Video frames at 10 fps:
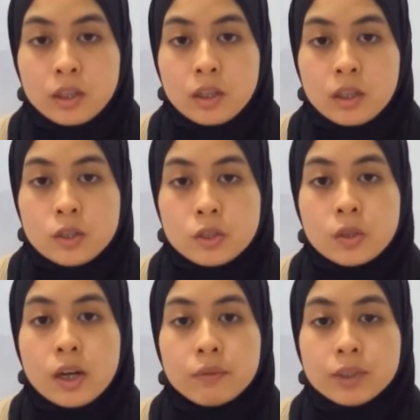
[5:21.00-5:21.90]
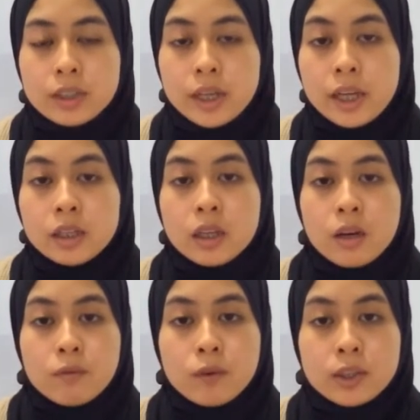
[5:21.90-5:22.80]
So after that,
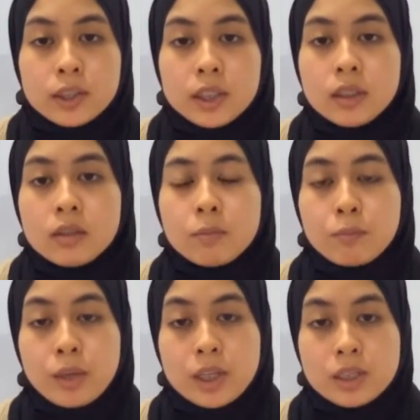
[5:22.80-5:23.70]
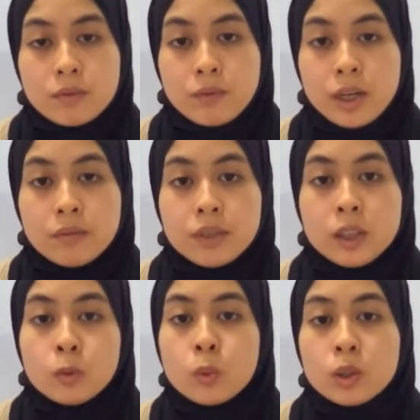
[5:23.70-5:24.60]
14 plus 5
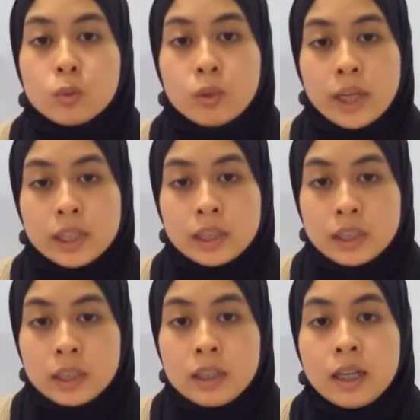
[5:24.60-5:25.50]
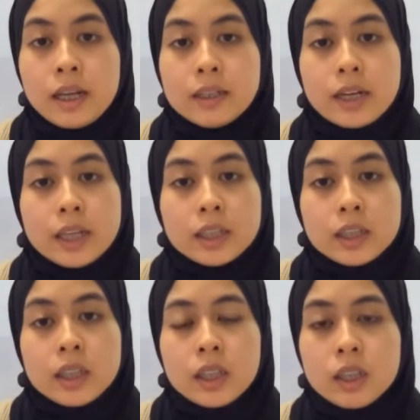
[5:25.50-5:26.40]
equal to 19, 19
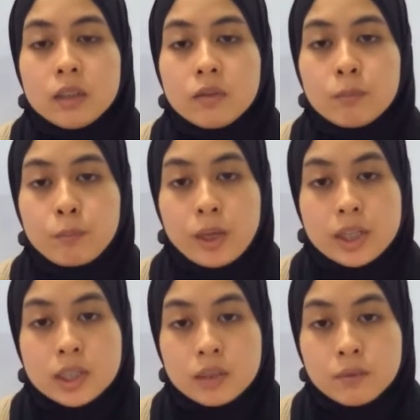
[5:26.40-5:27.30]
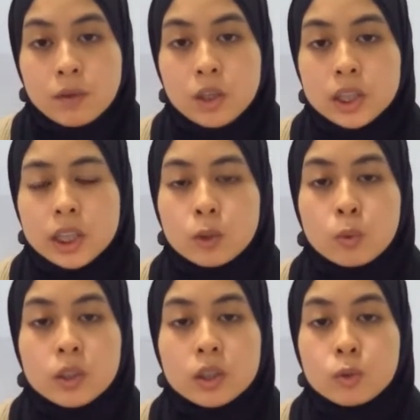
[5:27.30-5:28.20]
plus 4 equal
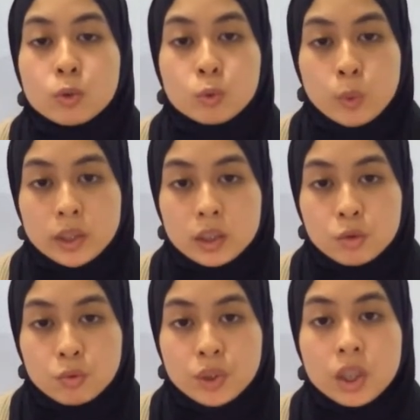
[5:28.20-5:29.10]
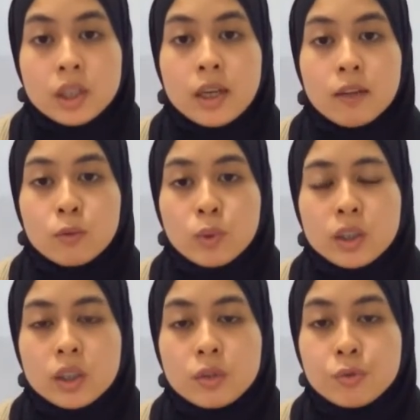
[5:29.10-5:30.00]
to 23,
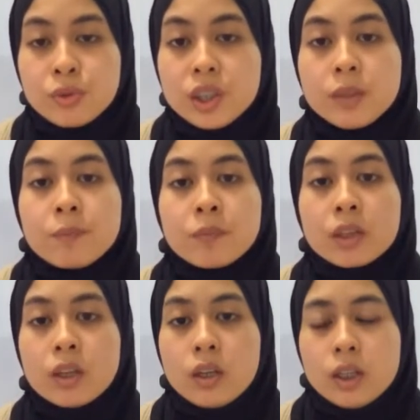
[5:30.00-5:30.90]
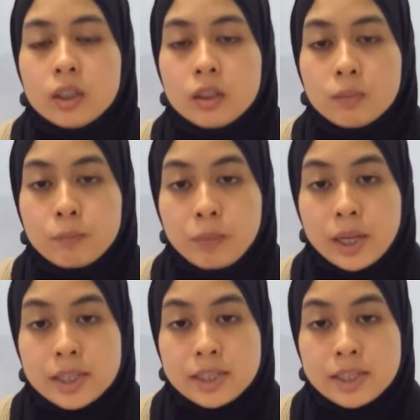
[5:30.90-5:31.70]
23 plus